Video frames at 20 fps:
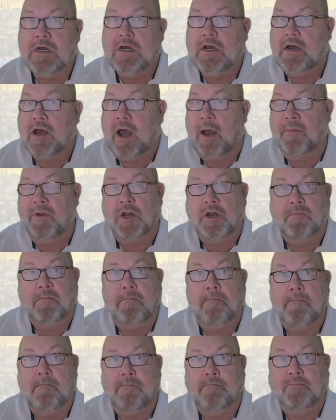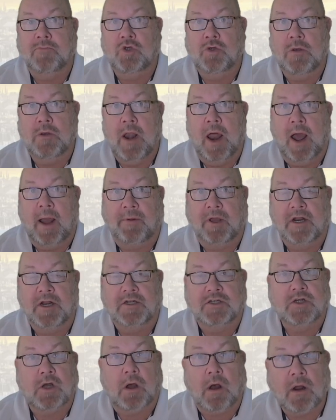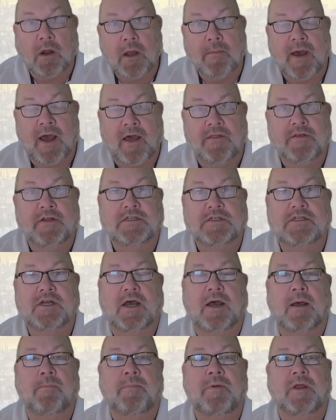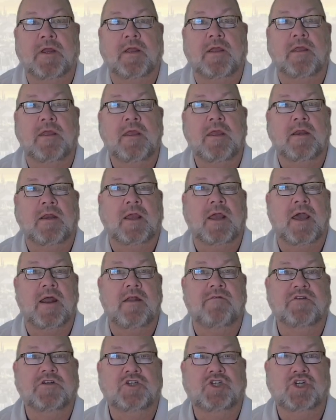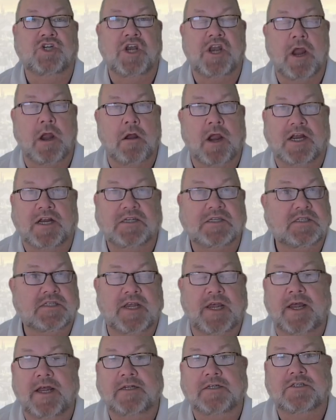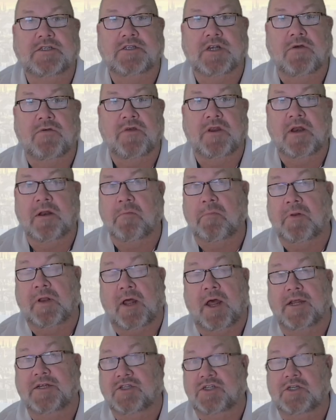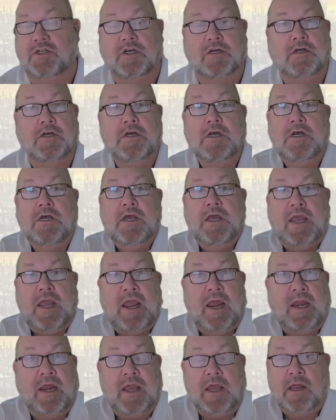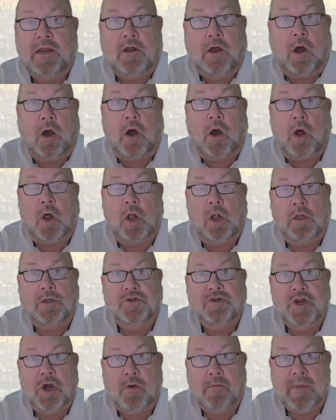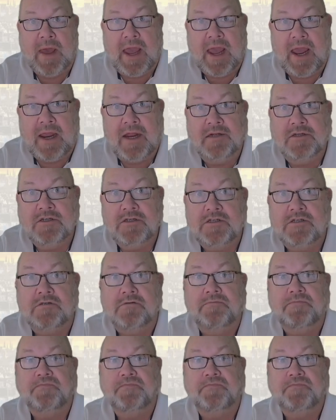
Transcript: I'm gonna talk about this topic in kind of a generic sense so that it applies to any and all domains.